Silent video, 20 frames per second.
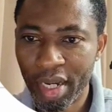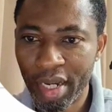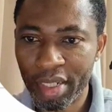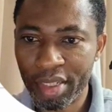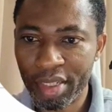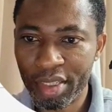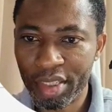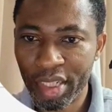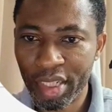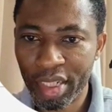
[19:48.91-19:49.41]
I
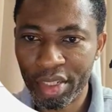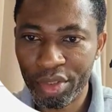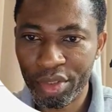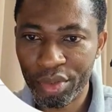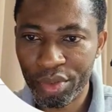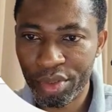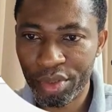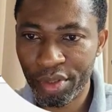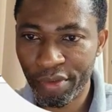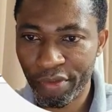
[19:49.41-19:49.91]
initially
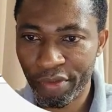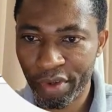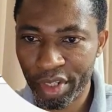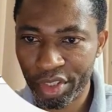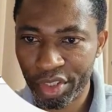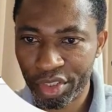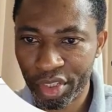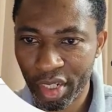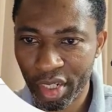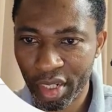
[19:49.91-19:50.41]
used
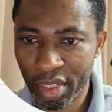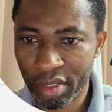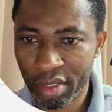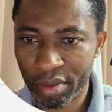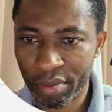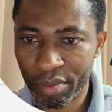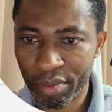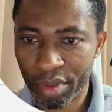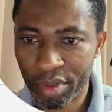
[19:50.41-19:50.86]
differential,